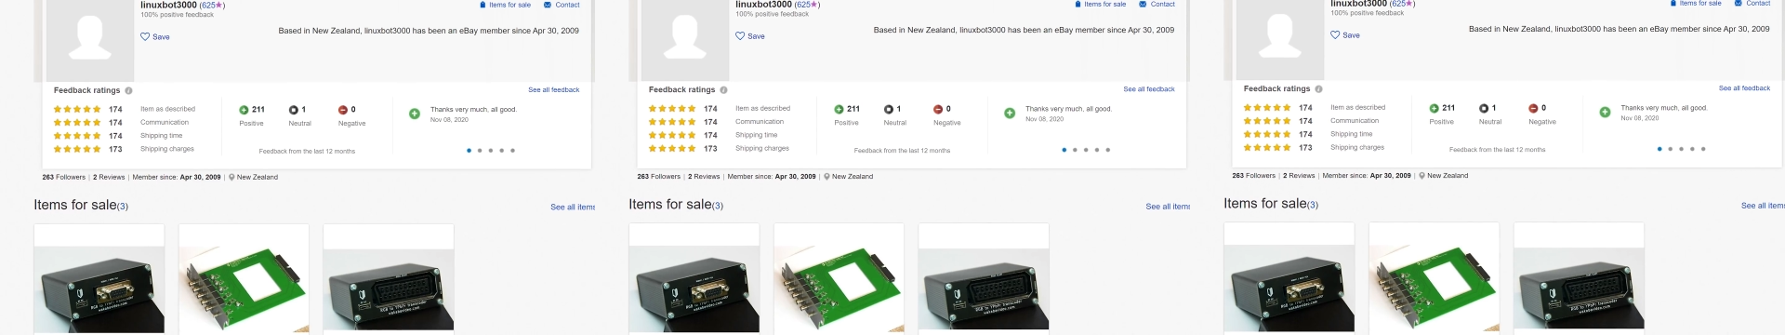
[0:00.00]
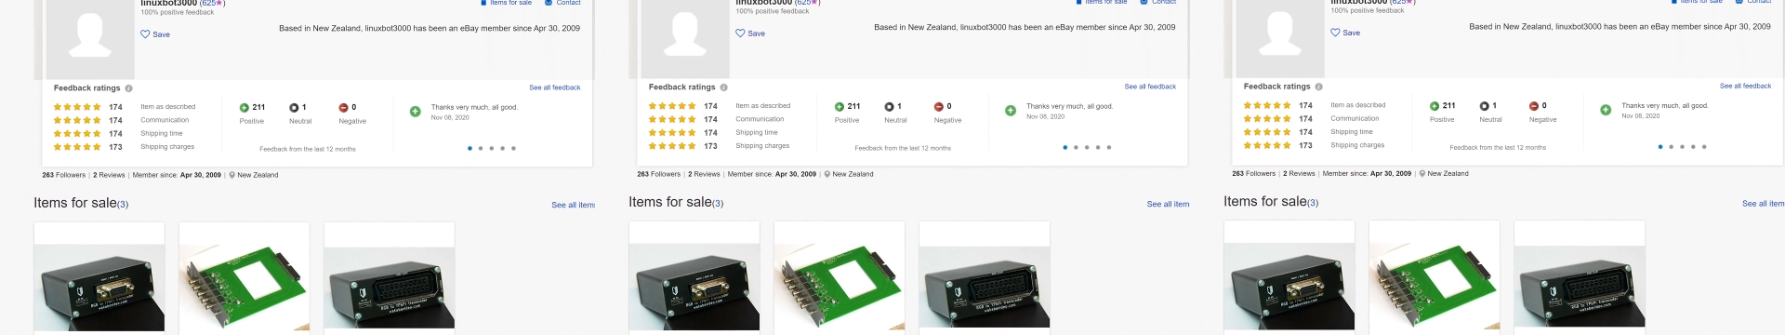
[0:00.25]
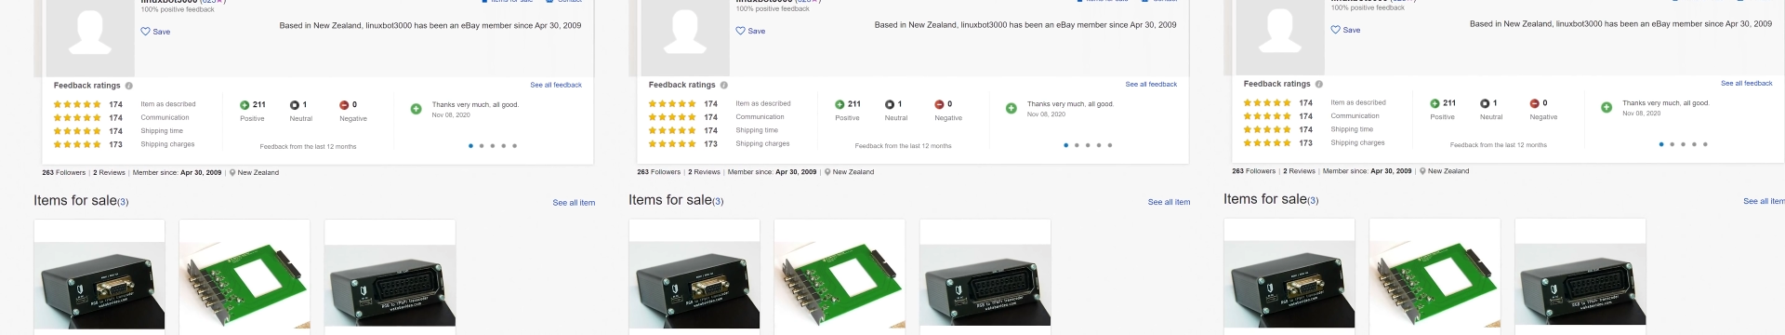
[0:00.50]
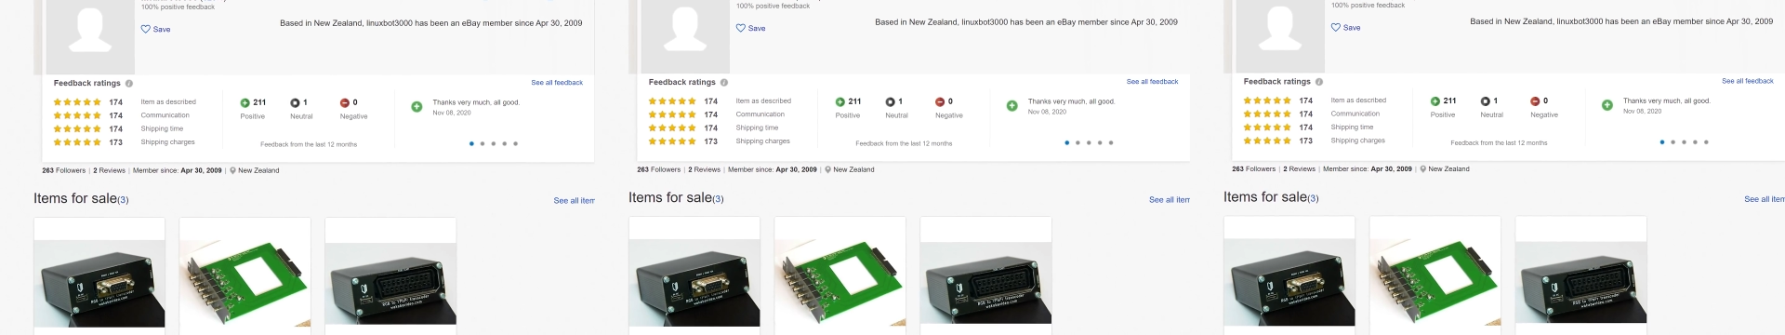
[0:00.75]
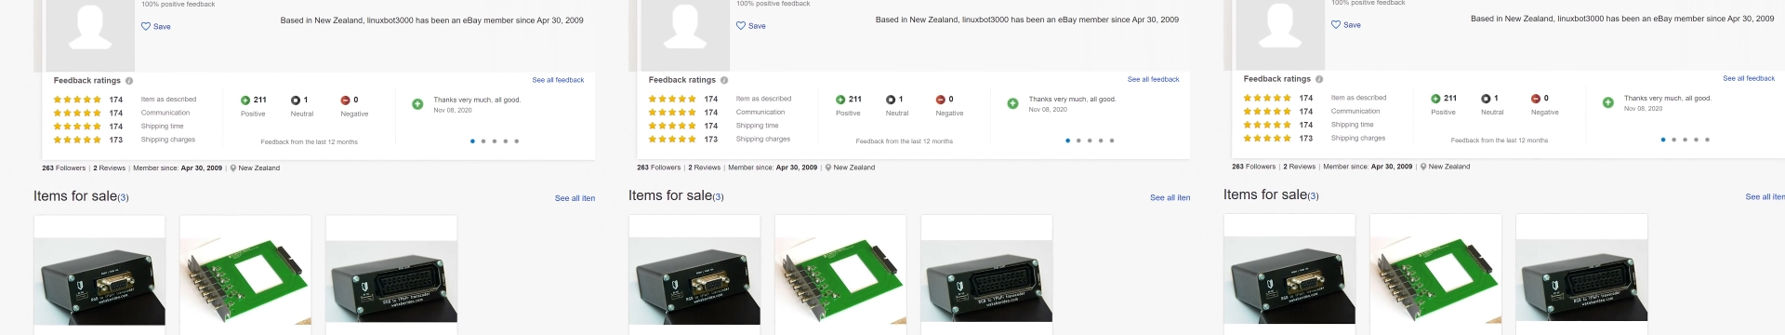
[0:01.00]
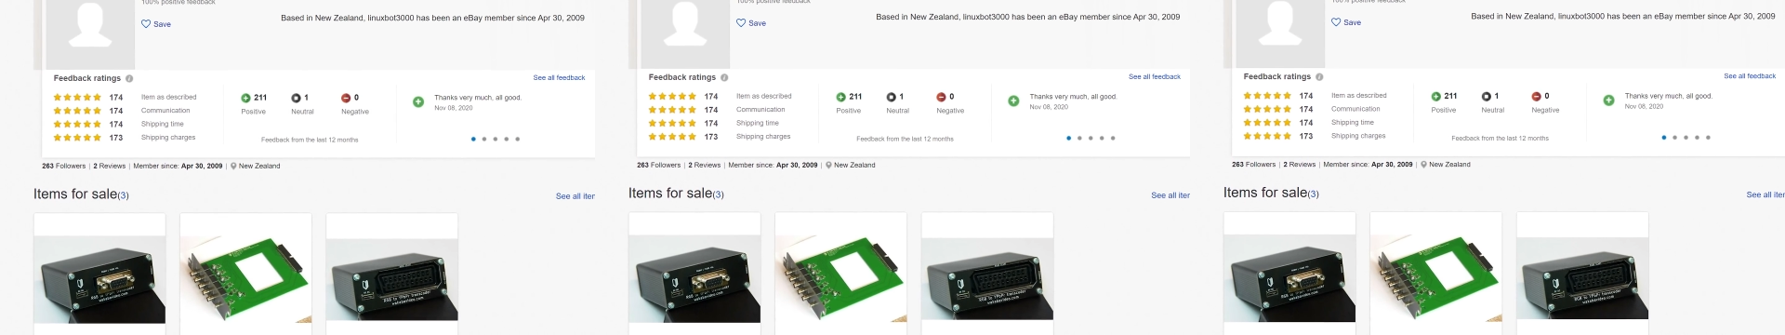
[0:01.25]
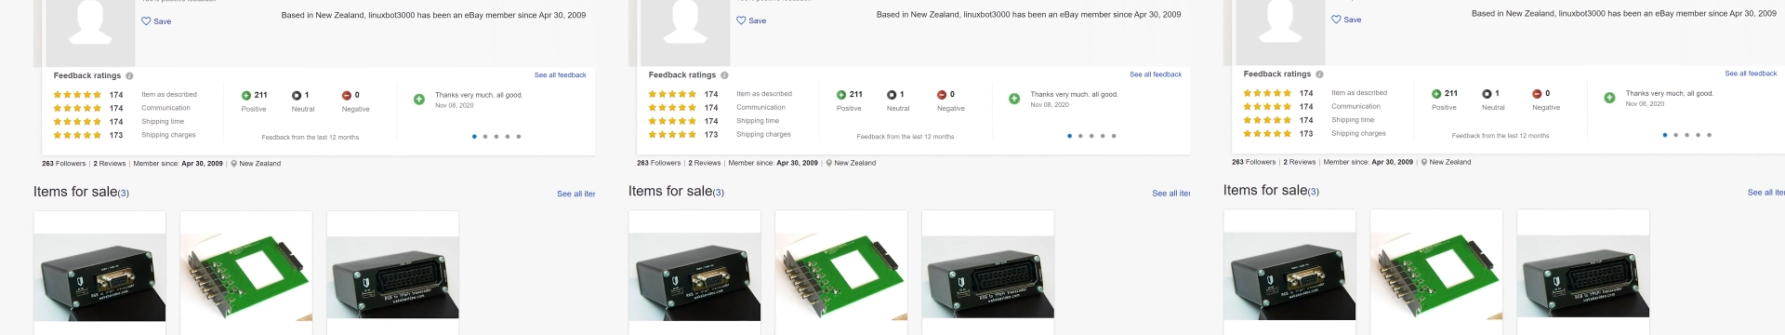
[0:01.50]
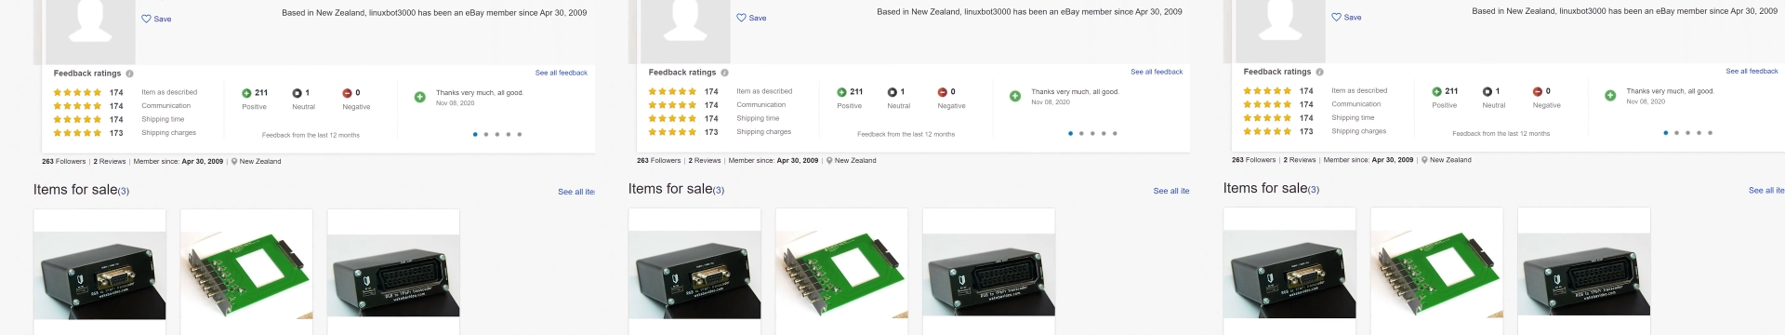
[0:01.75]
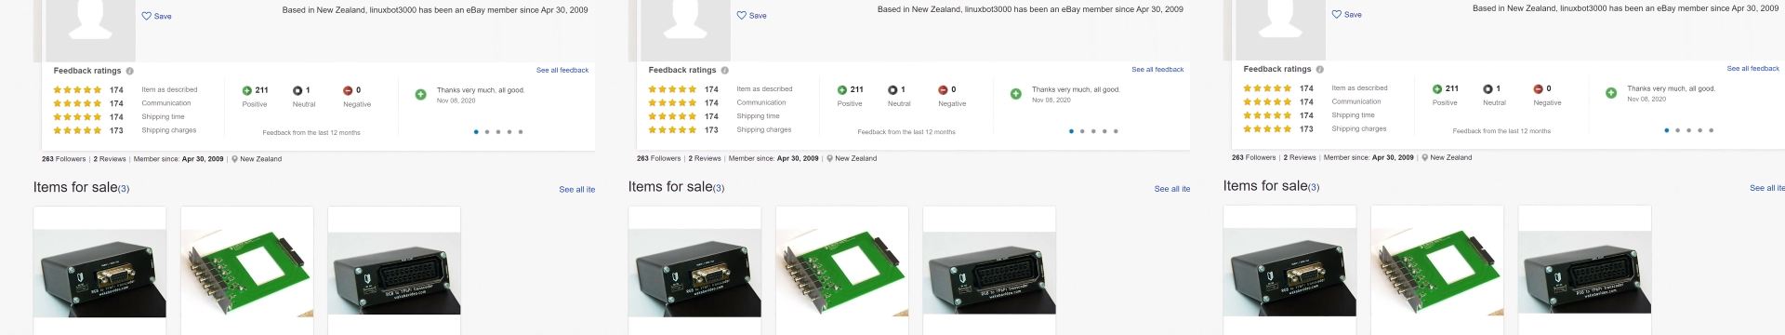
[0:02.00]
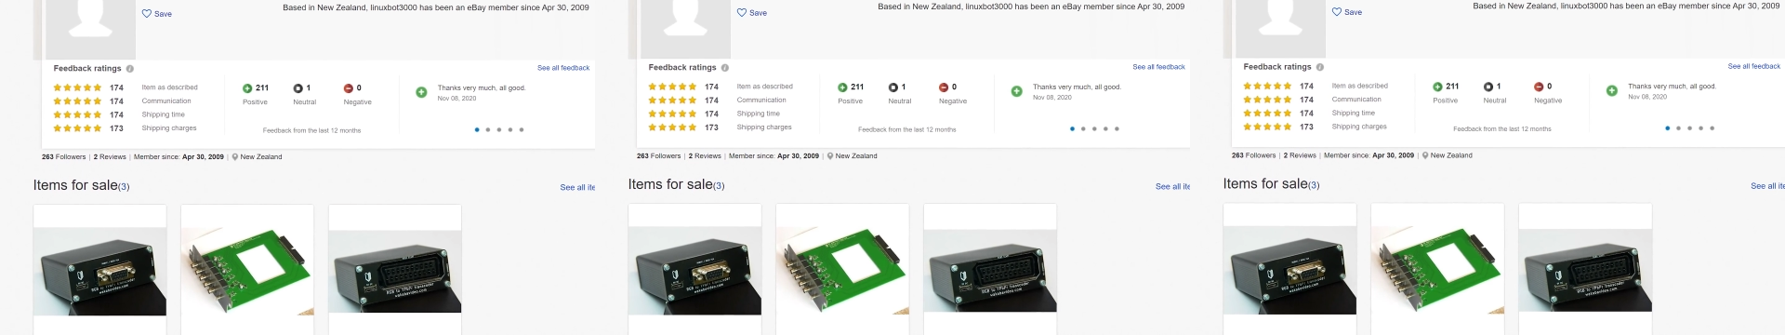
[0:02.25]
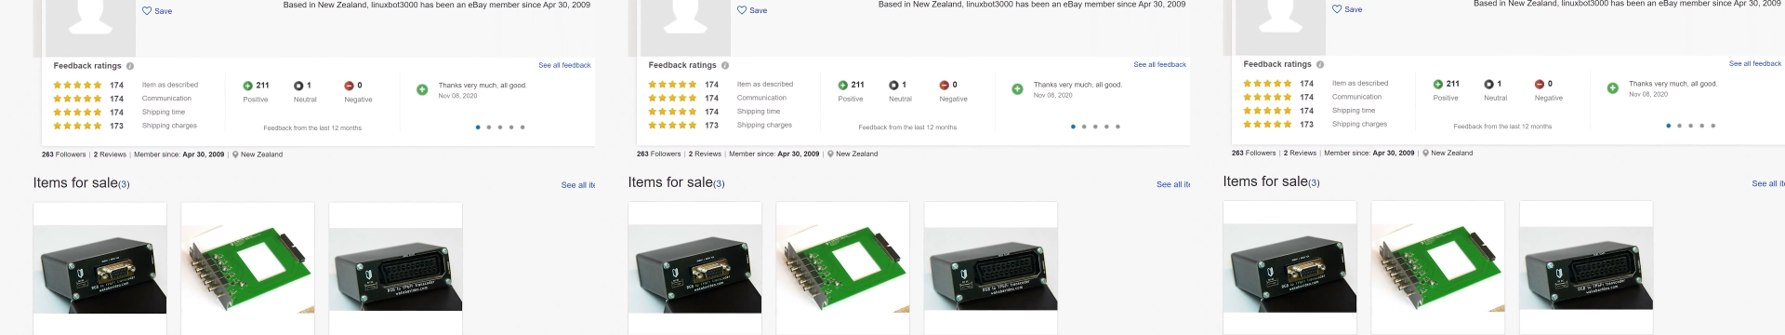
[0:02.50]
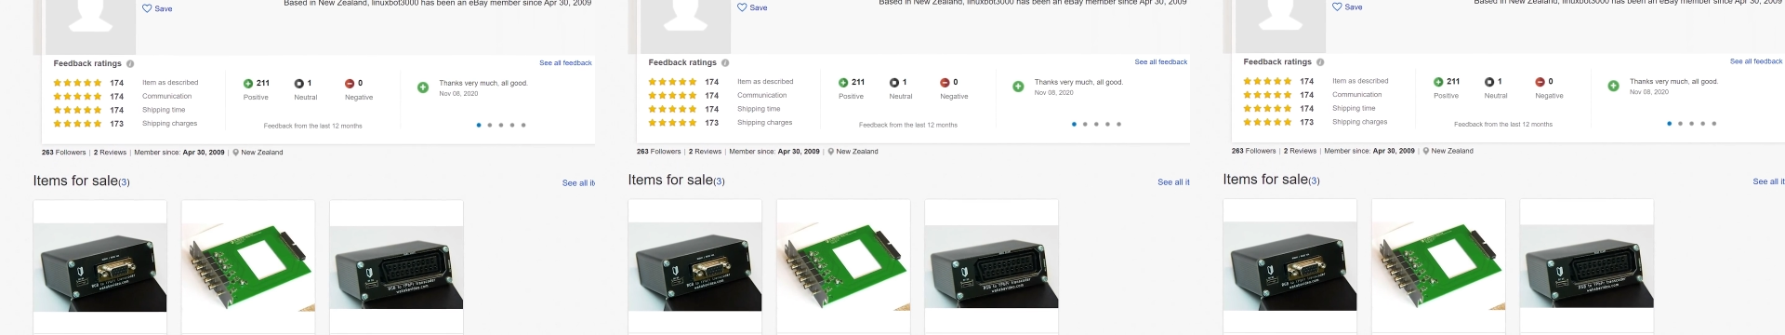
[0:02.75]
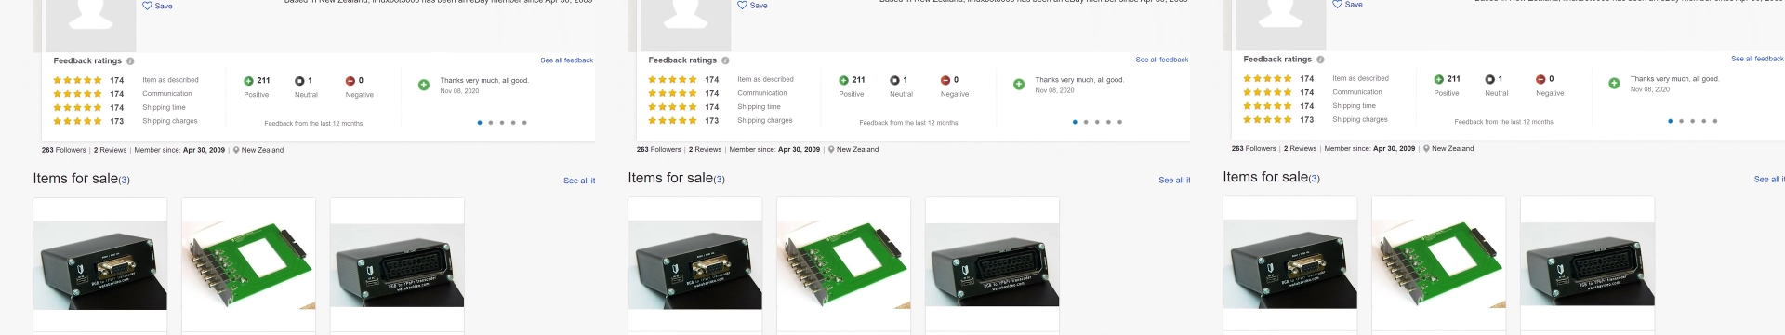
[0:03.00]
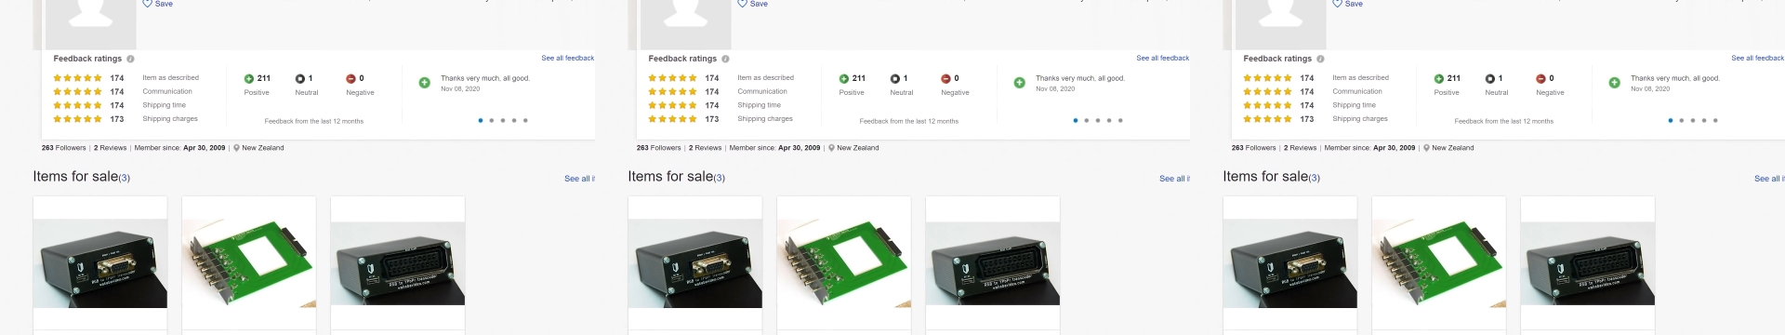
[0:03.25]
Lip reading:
(no speaker visible)